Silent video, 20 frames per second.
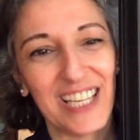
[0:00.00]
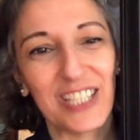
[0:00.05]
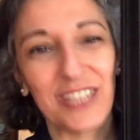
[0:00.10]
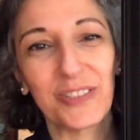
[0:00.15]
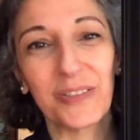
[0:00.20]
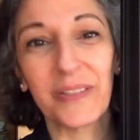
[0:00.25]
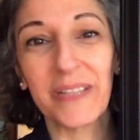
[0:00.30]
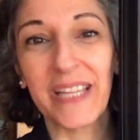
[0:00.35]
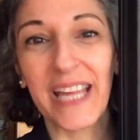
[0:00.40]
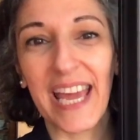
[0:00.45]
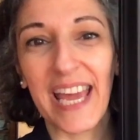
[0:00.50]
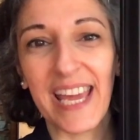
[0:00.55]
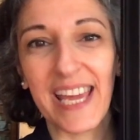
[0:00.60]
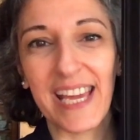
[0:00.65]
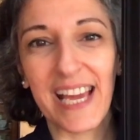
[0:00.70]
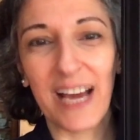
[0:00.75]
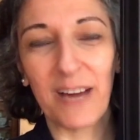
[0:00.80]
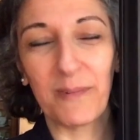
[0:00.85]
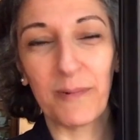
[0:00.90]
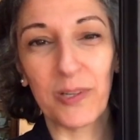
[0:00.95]
Today
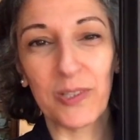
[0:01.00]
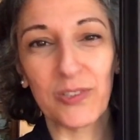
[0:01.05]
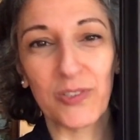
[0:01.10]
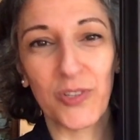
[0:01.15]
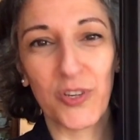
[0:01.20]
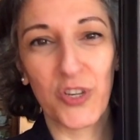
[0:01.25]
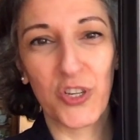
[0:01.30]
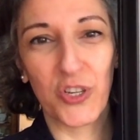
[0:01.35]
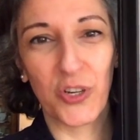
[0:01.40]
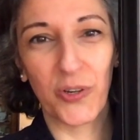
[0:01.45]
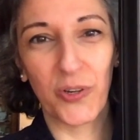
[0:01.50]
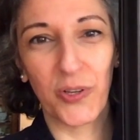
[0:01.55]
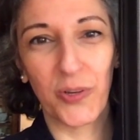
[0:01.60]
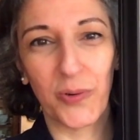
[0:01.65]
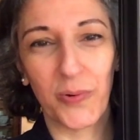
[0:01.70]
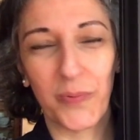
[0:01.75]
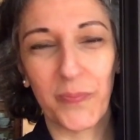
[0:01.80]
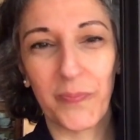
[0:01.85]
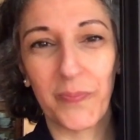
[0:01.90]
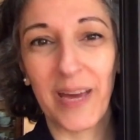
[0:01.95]
I want to show
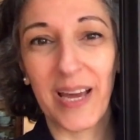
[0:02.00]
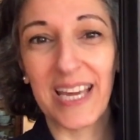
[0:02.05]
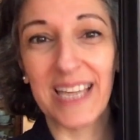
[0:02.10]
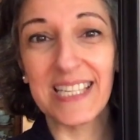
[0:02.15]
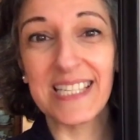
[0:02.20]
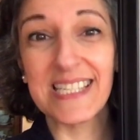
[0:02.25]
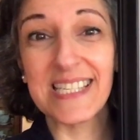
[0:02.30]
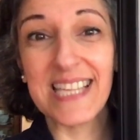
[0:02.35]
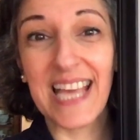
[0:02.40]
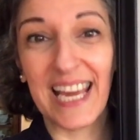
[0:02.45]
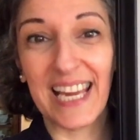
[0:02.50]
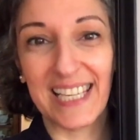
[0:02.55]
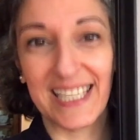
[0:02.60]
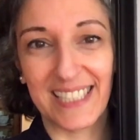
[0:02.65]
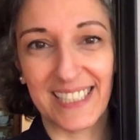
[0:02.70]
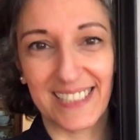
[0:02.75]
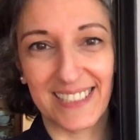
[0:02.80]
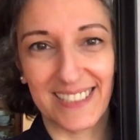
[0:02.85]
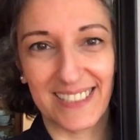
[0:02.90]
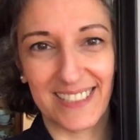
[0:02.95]
you my
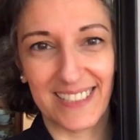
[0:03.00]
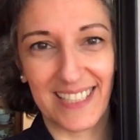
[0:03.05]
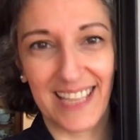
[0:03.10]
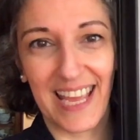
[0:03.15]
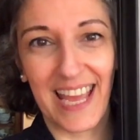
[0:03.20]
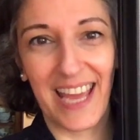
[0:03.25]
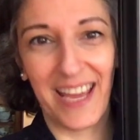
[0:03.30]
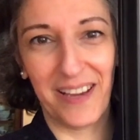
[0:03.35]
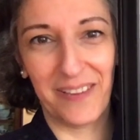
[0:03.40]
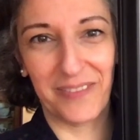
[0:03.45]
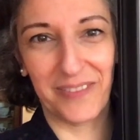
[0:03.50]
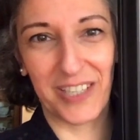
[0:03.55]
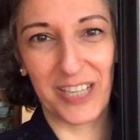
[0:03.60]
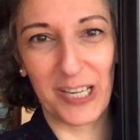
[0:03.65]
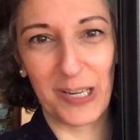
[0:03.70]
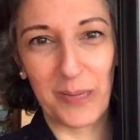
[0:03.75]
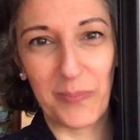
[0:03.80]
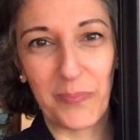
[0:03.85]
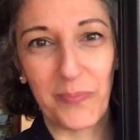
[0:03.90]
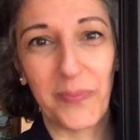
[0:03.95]
second ever
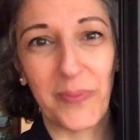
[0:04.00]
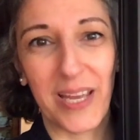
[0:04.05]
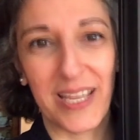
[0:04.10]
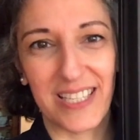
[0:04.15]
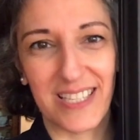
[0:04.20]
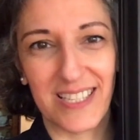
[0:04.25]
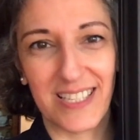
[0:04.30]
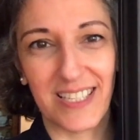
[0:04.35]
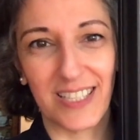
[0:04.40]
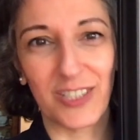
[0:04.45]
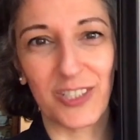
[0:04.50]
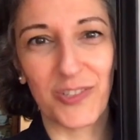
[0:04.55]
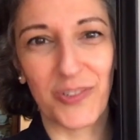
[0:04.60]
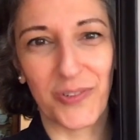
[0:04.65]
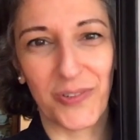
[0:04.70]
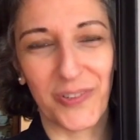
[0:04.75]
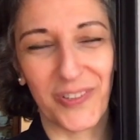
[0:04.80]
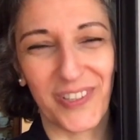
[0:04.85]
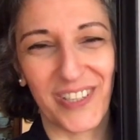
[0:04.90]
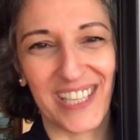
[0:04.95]
pencil
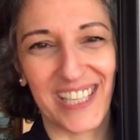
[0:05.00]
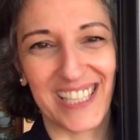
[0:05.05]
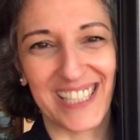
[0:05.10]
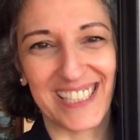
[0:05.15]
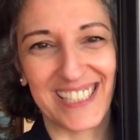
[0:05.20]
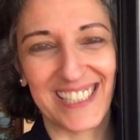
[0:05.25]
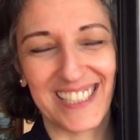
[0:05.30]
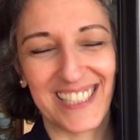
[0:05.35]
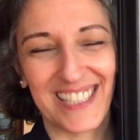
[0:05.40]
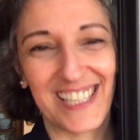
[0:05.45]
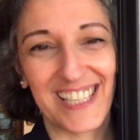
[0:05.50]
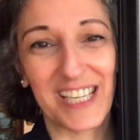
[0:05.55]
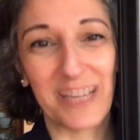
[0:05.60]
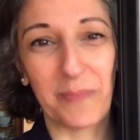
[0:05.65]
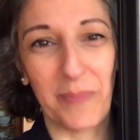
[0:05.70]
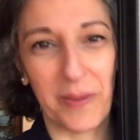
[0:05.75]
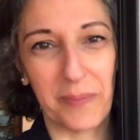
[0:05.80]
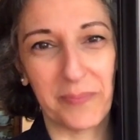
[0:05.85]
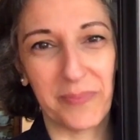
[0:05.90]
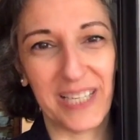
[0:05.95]
drawing.
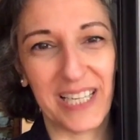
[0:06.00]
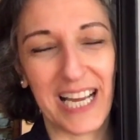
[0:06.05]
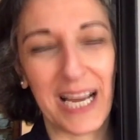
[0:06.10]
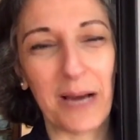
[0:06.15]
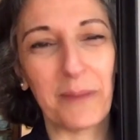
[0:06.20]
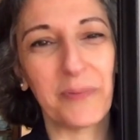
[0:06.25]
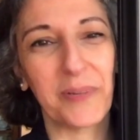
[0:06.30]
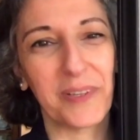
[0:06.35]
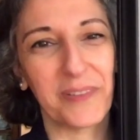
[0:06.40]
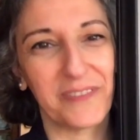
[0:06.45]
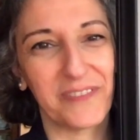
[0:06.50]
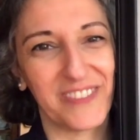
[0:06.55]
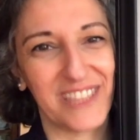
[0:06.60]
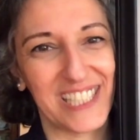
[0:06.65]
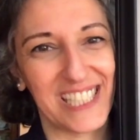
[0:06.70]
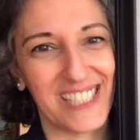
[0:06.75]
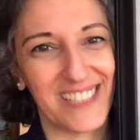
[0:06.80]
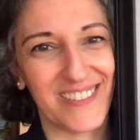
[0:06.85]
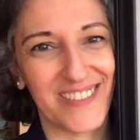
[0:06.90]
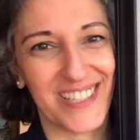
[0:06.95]
Remember a couple of
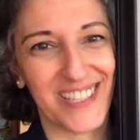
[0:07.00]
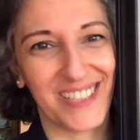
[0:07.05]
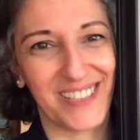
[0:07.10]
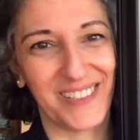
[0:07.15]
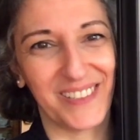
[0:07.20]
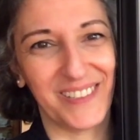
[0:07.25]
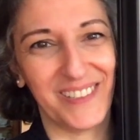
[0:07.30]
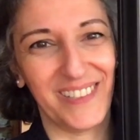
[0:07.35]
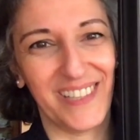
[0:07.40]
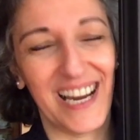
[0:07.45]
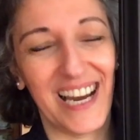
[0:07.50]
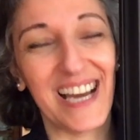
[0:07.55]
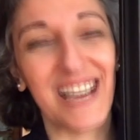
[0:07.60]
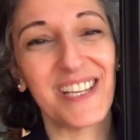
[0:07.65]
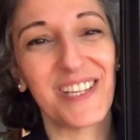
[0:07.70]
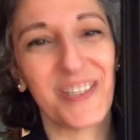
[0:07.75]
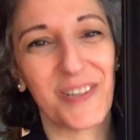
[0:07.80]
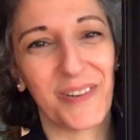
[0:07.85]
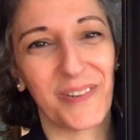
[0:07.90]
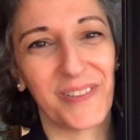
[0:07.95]
videos ago I
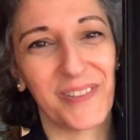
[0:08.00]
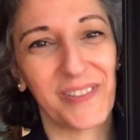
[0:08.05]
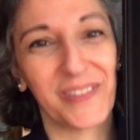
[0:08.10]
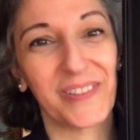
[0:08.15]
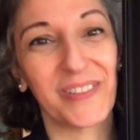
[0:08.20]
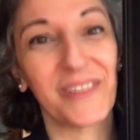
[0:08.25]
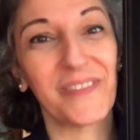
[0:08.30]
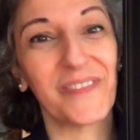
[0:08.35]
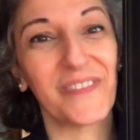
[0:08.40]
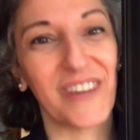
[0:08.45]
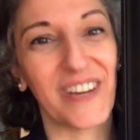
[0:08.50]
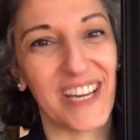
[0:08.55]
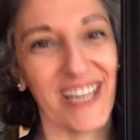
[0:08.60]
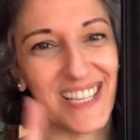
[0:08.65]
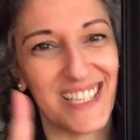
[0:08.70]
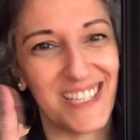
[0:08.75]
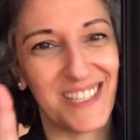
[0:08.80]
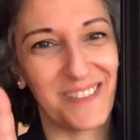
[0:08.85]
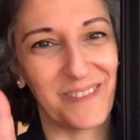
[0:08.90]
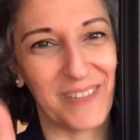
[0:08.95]
showed you the
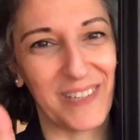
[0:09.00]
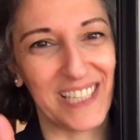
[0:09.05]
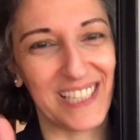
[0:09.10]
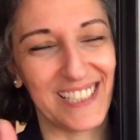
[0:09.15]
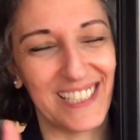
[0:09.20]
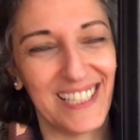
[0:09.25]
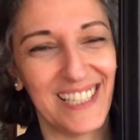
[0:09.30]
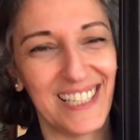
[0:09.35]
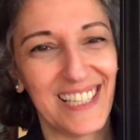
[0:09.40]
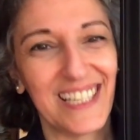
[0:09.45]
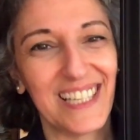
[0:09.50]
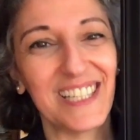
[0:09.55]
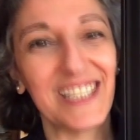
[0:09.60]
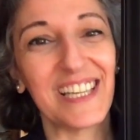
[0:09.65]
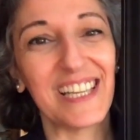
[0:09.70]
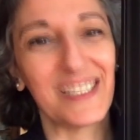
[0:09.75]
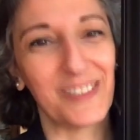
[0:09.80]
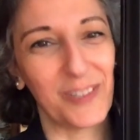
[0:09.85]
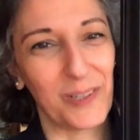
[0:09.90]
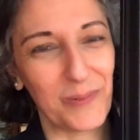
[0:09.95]
first one.
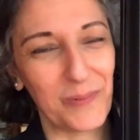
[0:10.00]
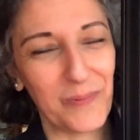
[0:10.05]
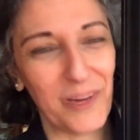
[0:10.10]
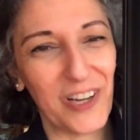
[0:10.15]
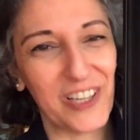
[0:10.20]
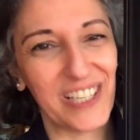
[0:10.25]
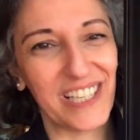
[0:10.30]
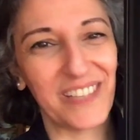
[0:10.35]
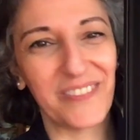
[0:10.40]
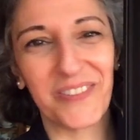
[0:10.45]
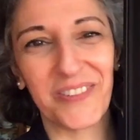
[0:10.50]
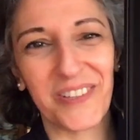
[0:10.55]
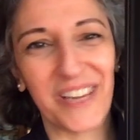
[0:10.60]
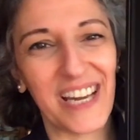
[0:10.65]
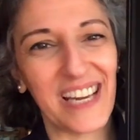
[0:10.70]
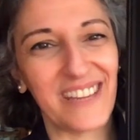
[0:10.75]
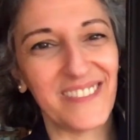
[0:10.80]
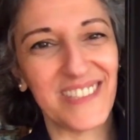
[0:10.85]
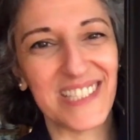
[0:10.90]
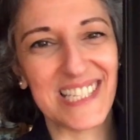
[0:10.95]
And don't worry, if you
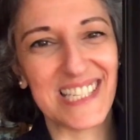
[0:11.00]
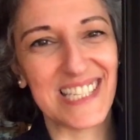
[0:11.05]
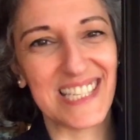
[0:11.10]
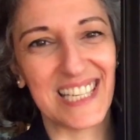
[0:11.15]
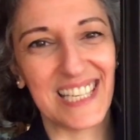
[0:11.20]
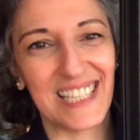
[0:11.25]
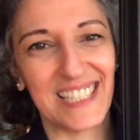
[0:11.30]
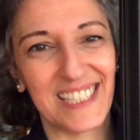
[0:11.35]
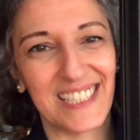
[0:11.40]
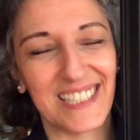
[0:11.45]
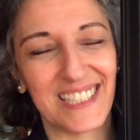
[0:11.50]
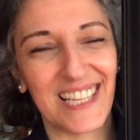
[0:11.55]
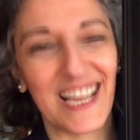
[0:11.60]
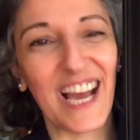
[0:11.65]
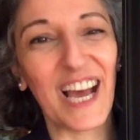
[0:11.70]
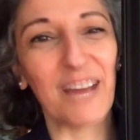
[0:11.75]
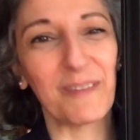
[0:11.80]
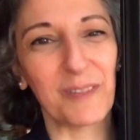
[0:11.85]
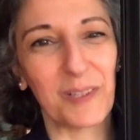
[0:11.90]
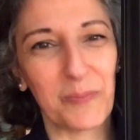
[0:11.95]
haven't seen it,
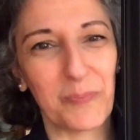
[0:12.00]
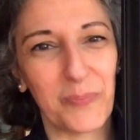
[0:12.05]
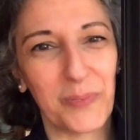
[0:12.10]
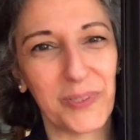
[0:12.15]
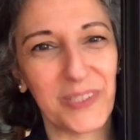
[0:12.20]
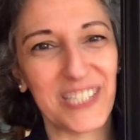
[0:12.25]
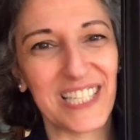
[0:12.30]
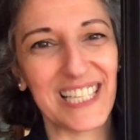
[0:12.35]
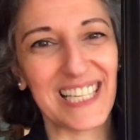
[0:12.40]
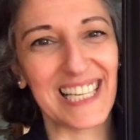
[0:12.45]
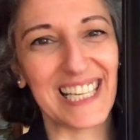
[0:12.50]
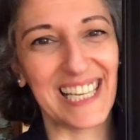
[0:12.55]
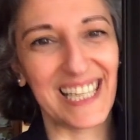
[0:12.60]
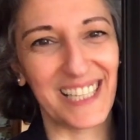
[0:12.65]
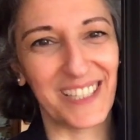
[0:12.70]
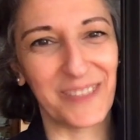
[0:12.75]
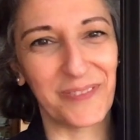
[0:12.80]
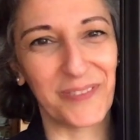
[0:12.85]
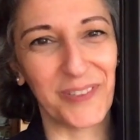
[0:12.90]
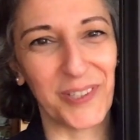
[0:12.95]
I will put a
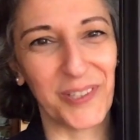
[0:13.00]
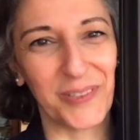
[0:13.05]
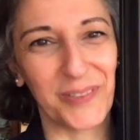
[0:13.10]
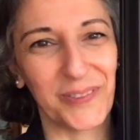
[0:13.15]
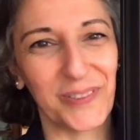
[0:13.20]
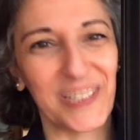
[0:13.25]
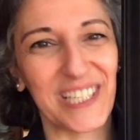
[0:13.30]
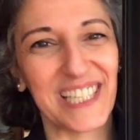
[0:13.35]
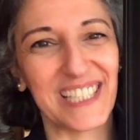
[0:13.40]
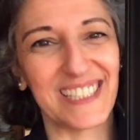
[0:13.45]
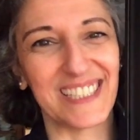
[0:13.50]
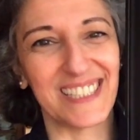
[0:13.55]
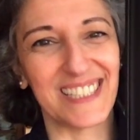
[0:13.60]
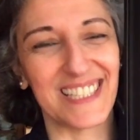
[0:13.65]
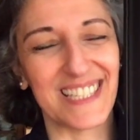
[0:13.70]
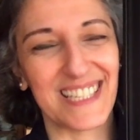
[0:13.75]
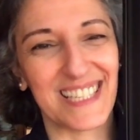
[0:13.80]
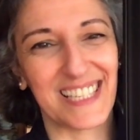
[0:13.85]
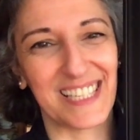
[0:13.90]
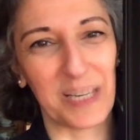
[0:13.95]
link for you in the
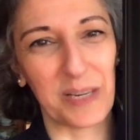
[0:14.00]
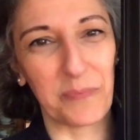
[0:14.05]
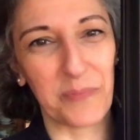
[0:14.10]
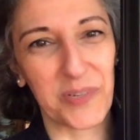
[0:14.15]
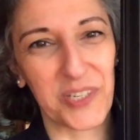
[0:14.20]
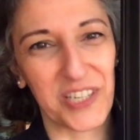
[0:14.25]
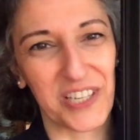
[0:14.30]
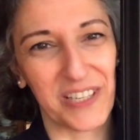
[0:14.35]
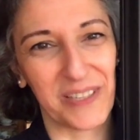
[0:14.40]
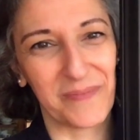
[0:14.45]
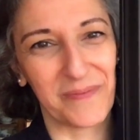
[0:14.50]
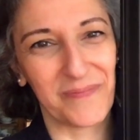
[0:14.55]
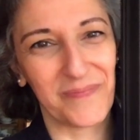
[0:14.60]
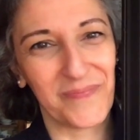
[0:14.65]
description.